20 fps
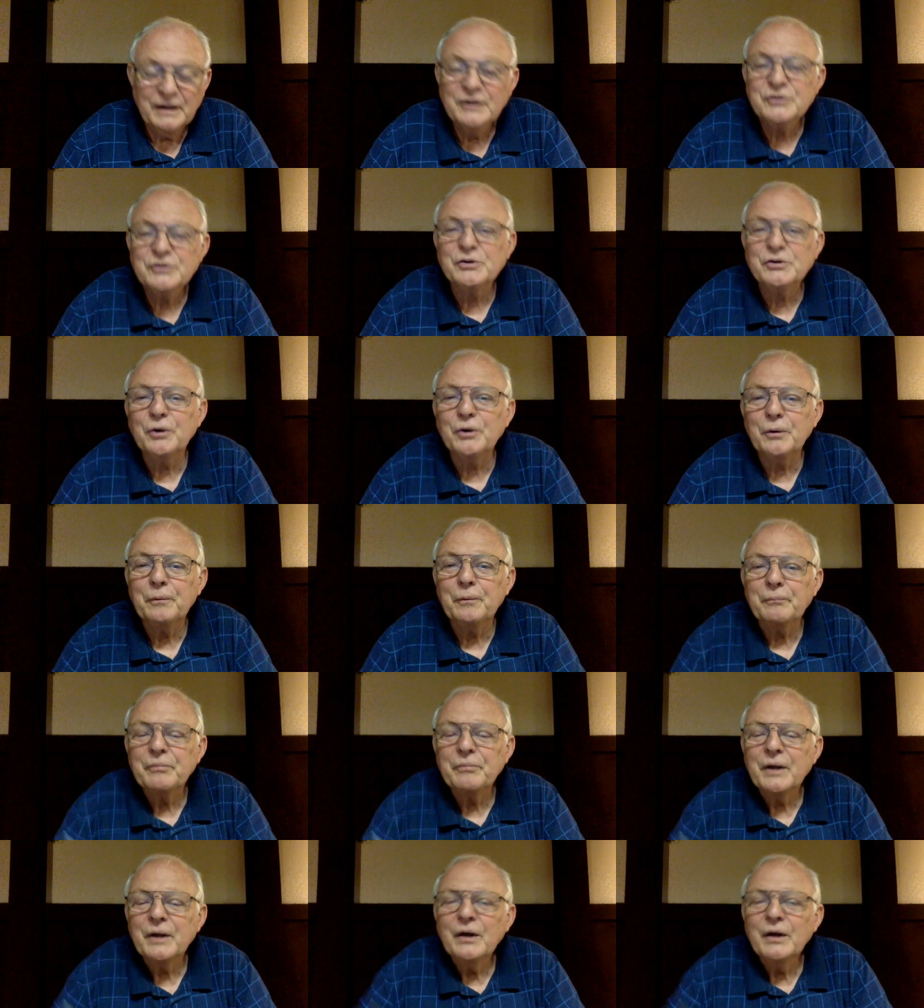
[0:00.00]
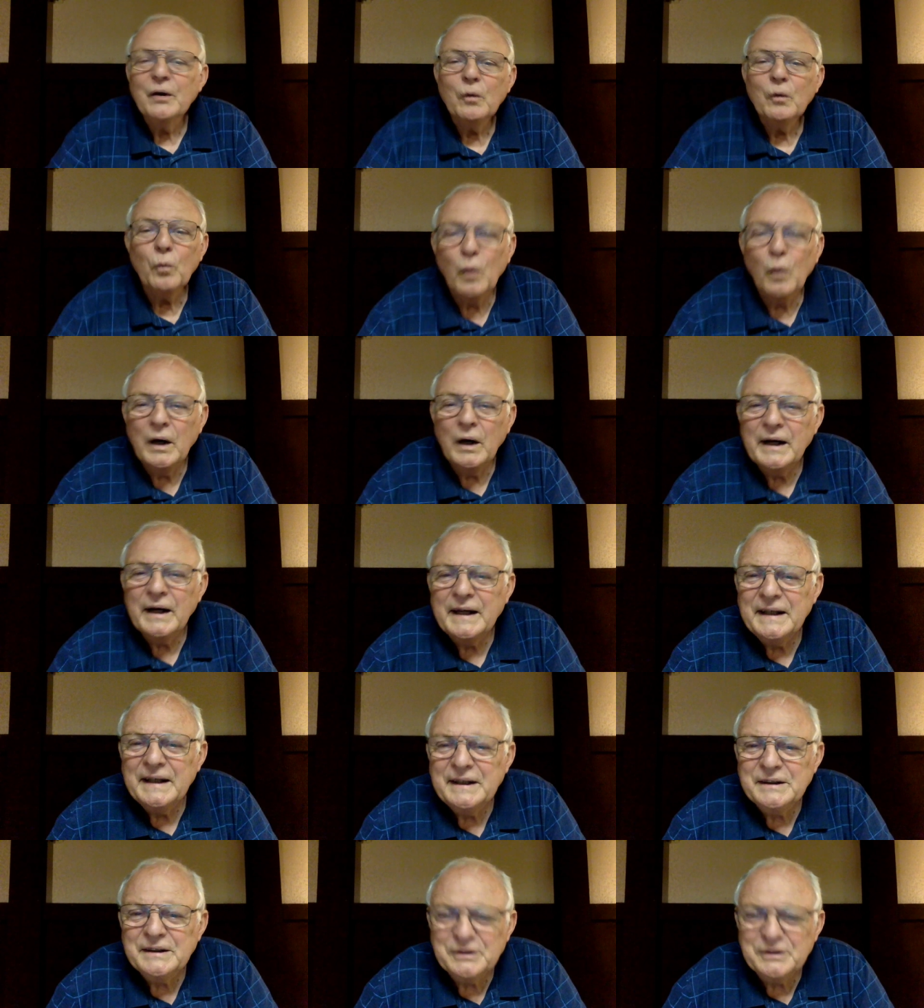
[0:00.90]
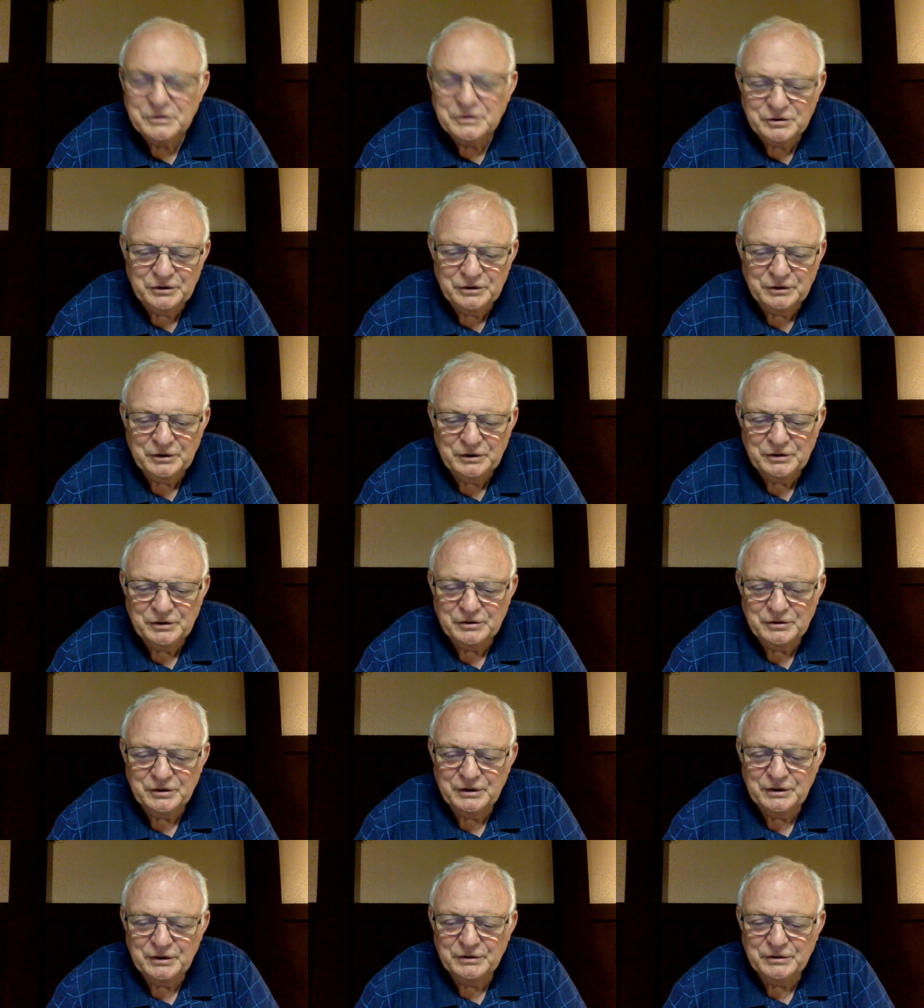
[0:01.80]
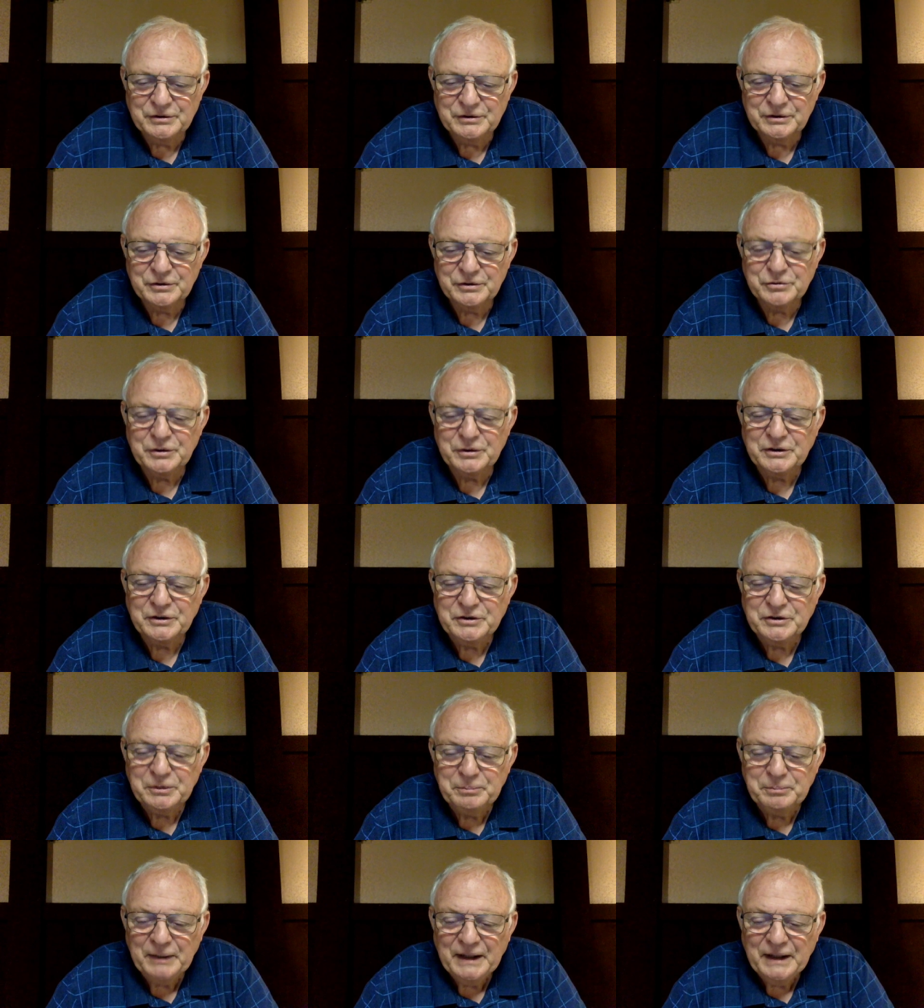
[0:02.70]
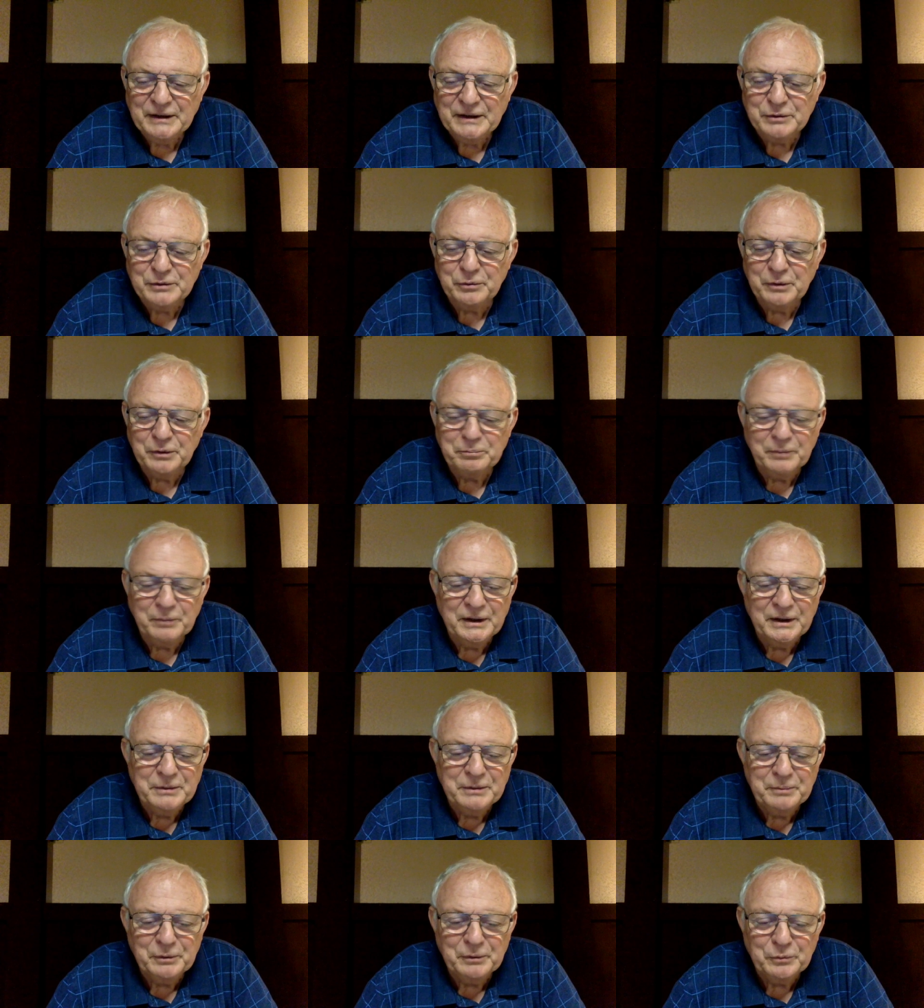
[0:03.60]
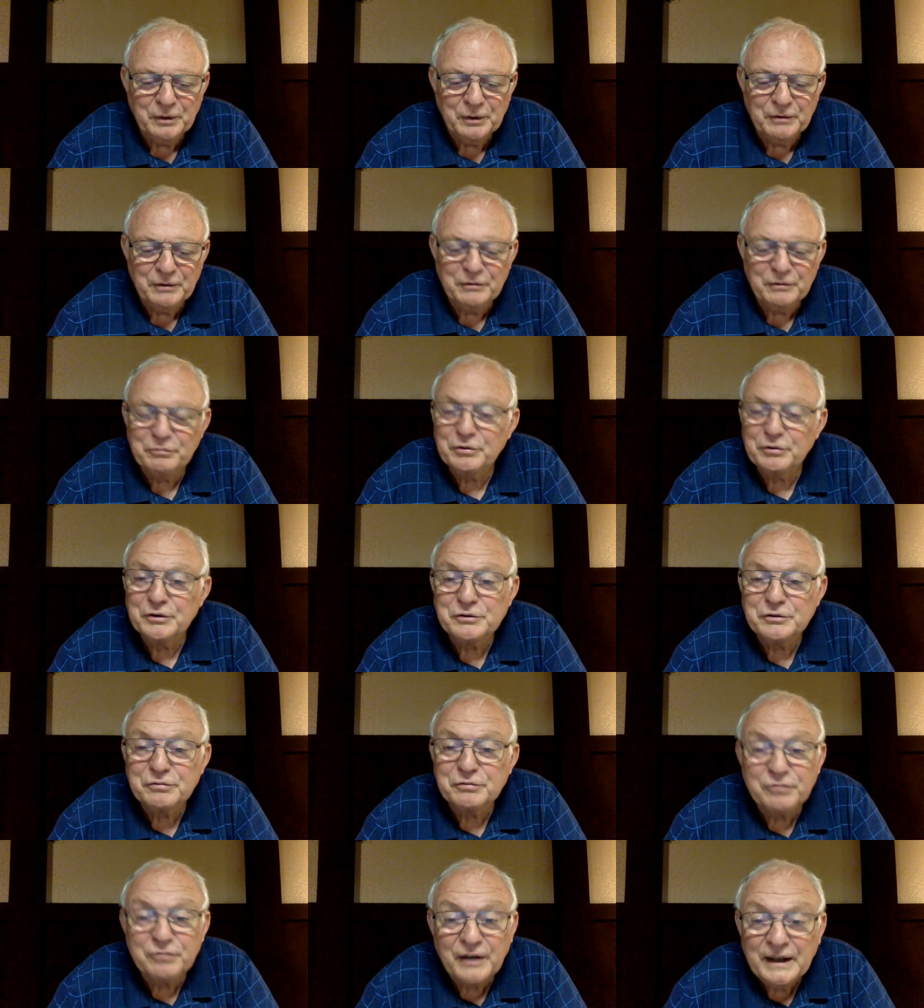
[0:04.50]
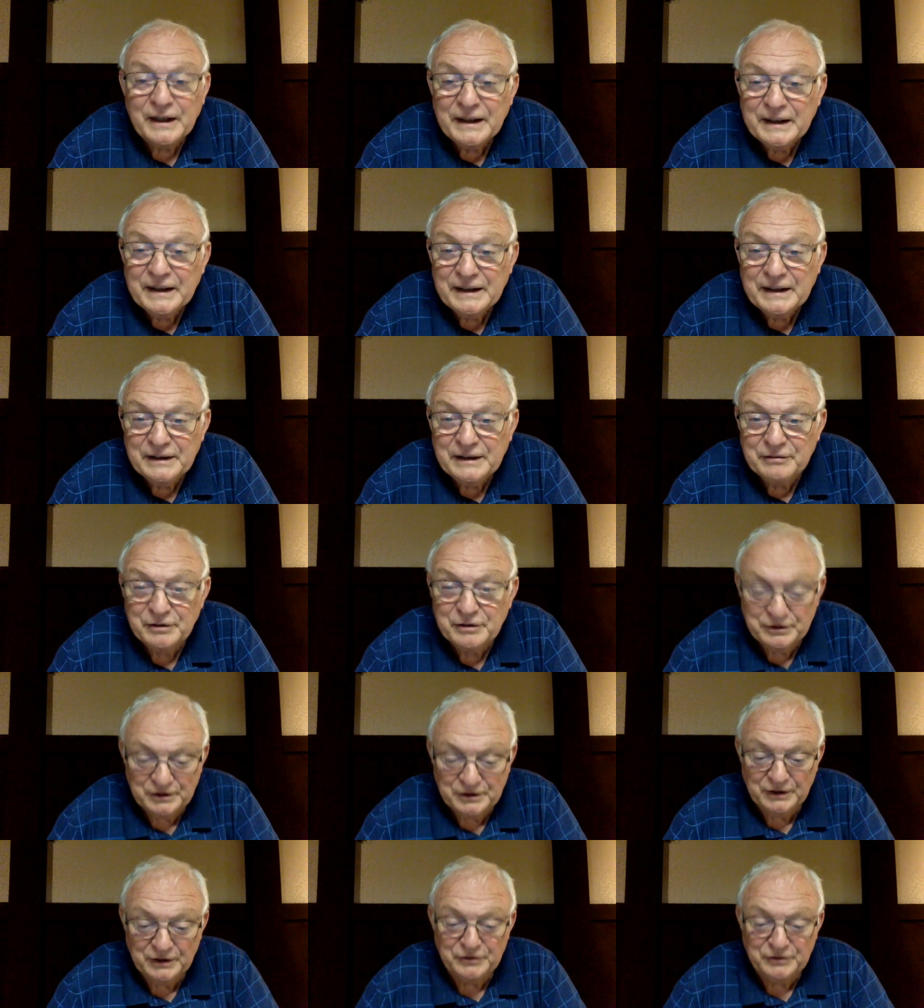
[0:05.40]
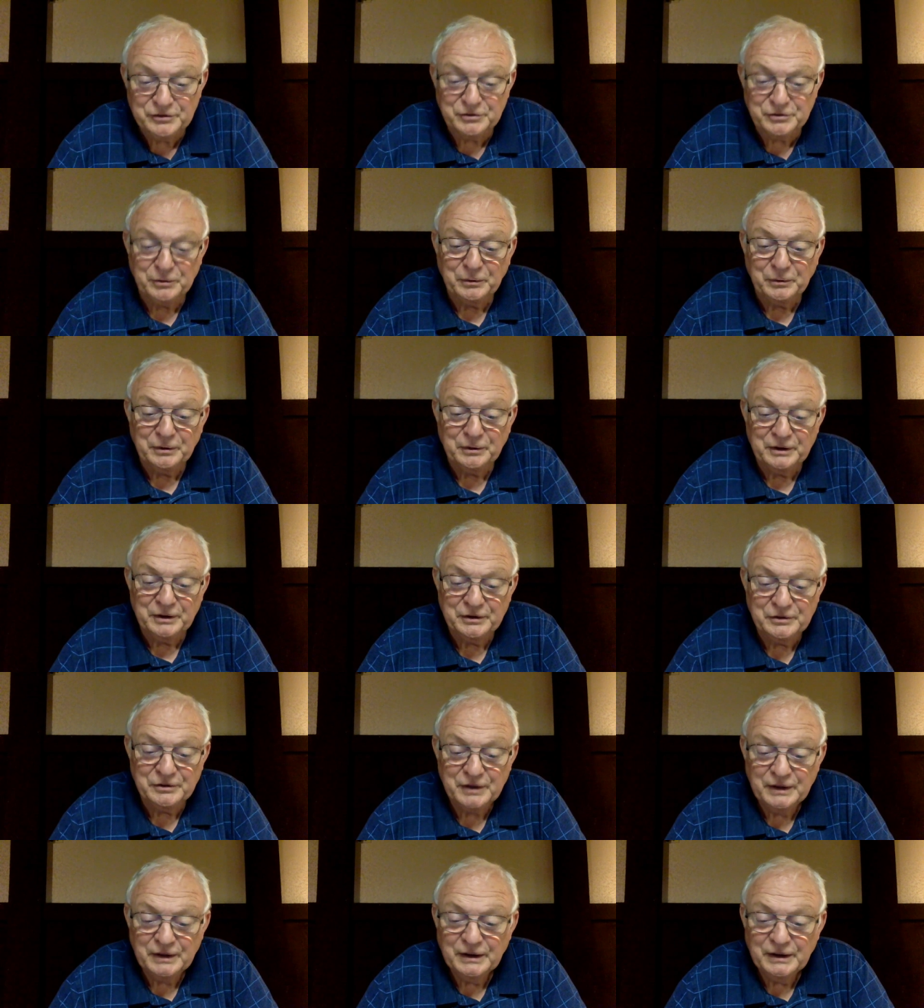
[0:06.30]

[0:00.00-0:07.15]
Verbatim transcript: So, why does serious literature, stretching back to what might have been one of the first five or ten stories